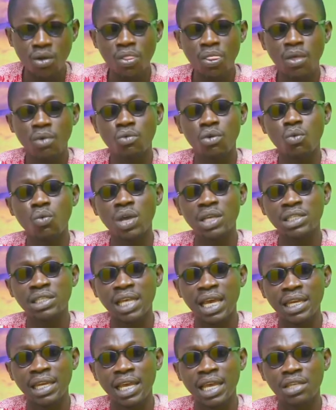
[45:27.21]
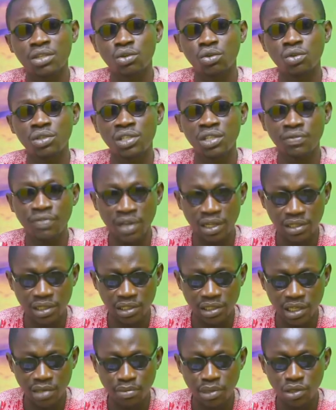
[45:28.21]
or Westside Exclusive
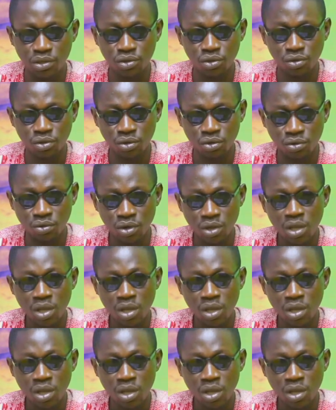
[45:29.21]
Entertainment Show no do.